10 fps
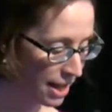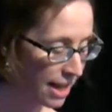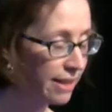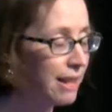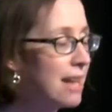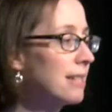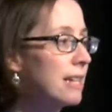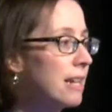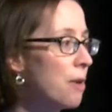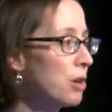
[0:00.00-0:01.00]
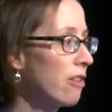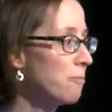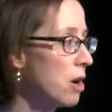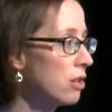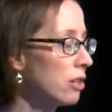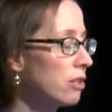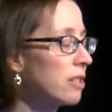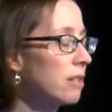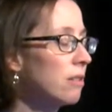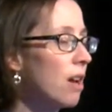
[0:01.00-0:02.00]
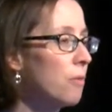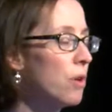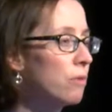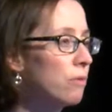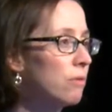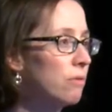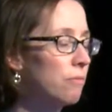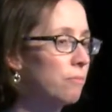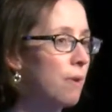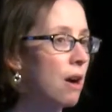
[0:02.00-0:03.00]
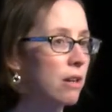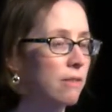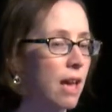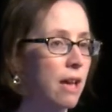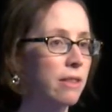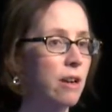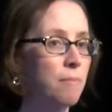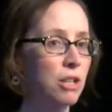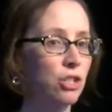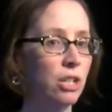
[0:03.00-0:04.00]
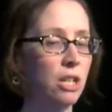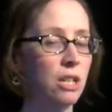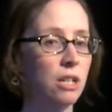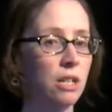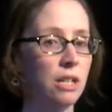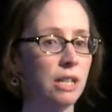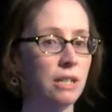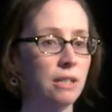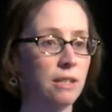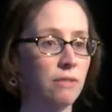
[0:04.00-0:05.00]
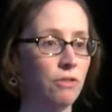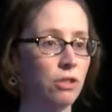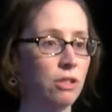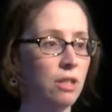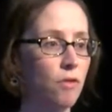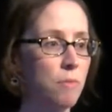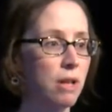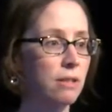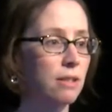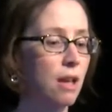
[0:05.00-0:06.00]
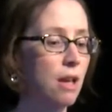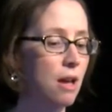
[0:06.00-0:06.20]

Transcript: And then lastly, a network of partners. And uh, one part of that that I'll mention here is Efficiency Vermont's